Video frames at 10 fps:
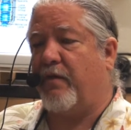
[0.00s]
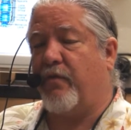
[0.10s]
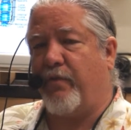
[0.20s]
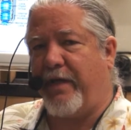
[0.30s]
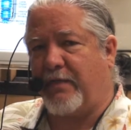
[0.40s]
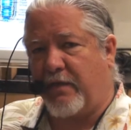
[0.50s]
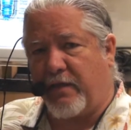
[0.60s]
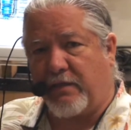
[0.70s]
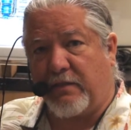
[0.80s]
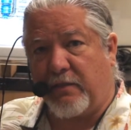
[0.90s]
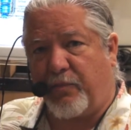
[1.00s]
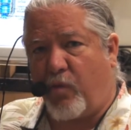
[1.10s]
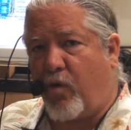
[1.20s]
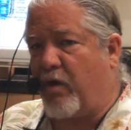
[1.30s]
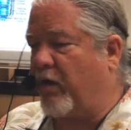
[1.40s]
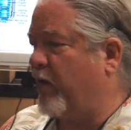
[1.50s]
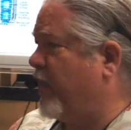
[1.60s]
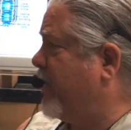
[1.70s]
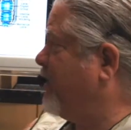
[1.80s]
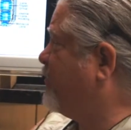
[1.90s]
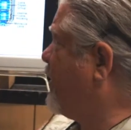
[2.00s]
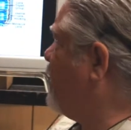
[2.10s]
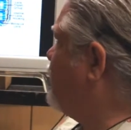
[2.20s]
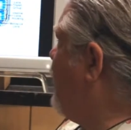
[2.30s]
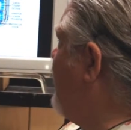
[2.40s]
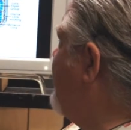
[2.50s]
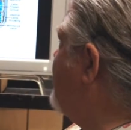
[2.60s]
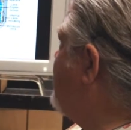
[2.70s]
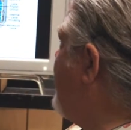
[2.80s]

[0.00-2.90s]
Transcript: The reason this is important is because all these